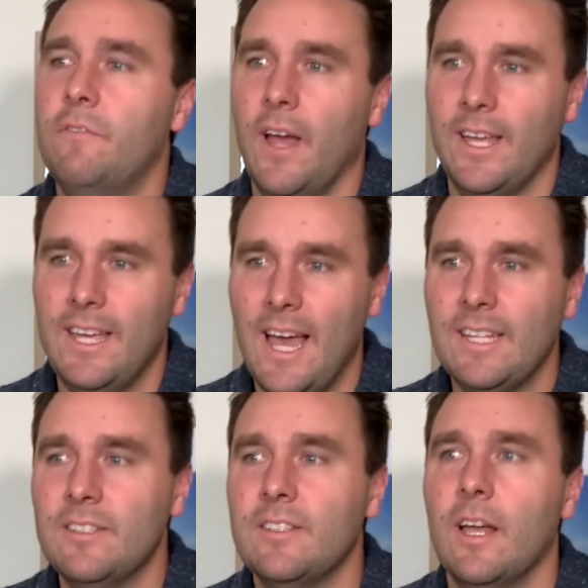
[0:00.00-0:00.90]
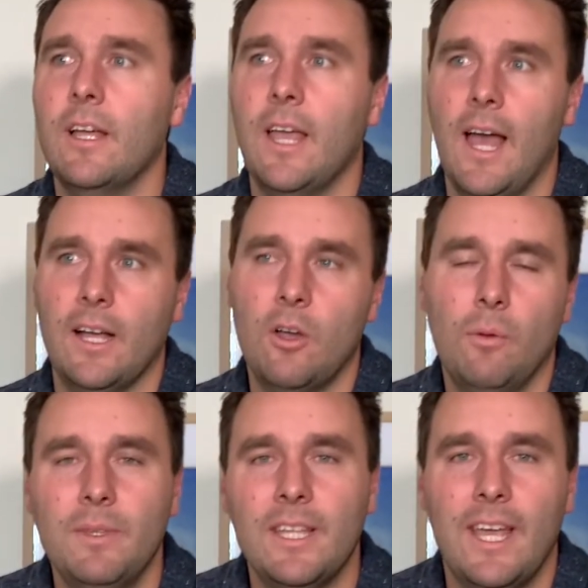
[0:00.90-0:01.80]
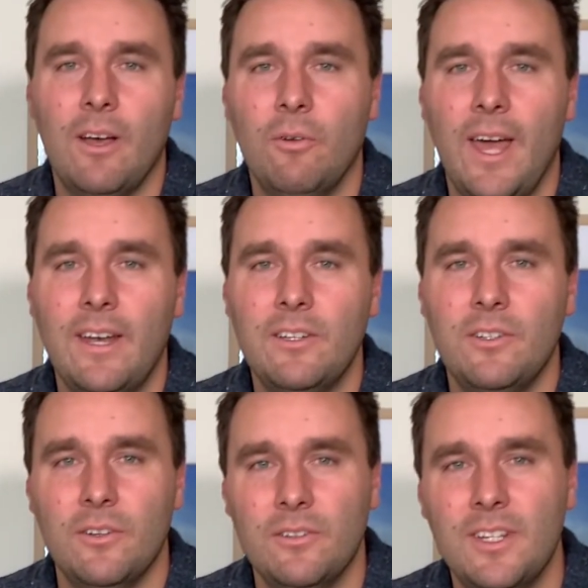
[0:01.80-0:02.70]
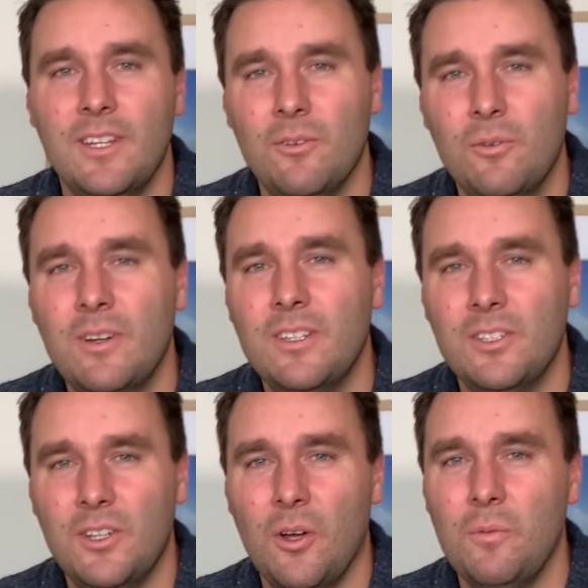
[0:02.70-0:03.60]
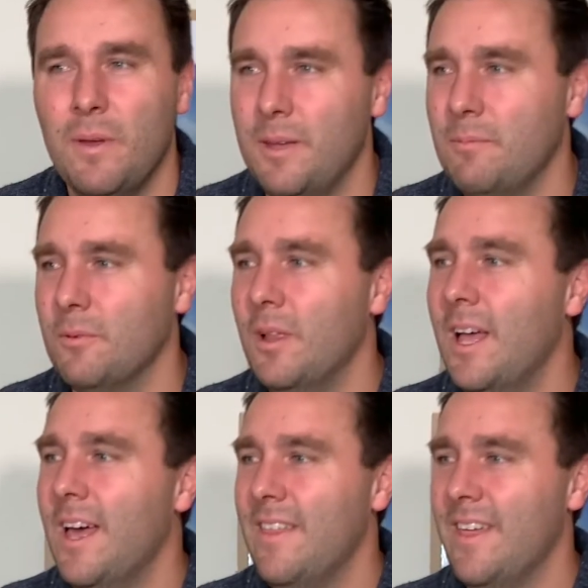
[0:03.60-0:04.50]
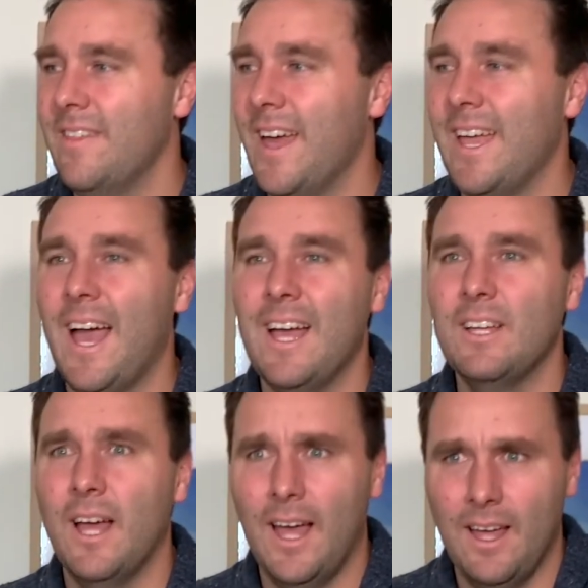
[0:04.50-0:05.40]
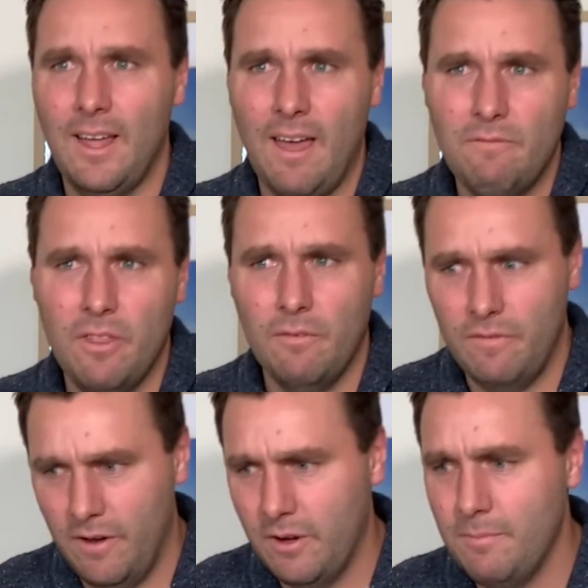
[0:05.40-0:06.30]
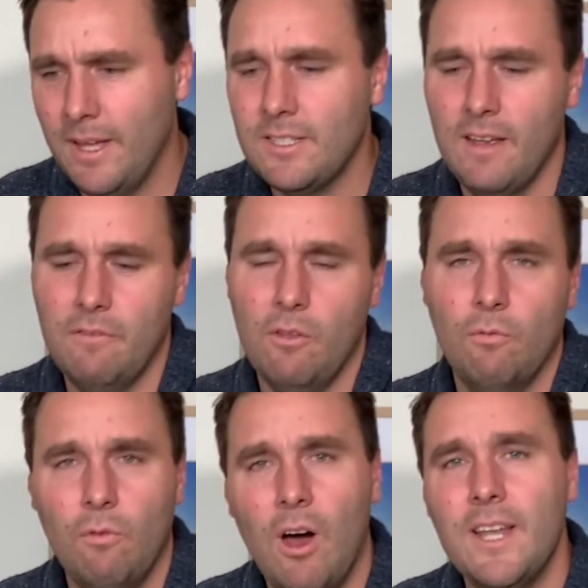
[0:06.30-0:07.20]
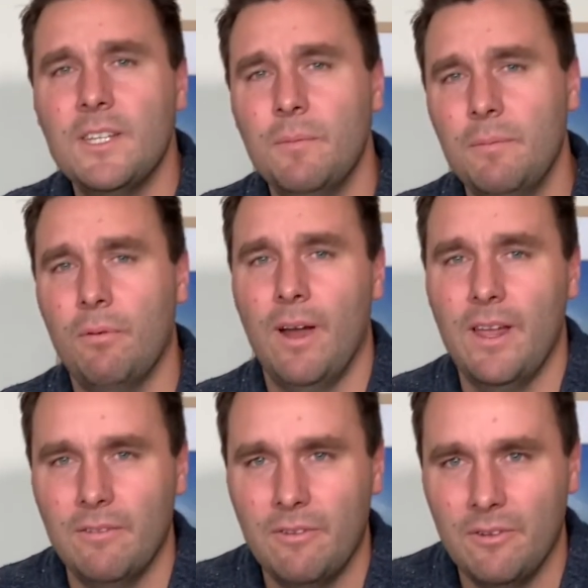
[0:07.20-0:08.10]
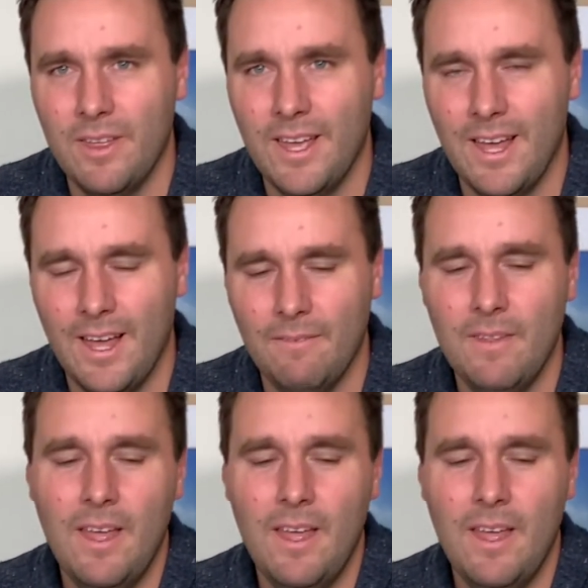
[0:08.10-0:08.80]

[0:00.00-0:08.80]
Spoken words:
against commonly held attitudes in order to show people that they very much have the right to be proud of who they are.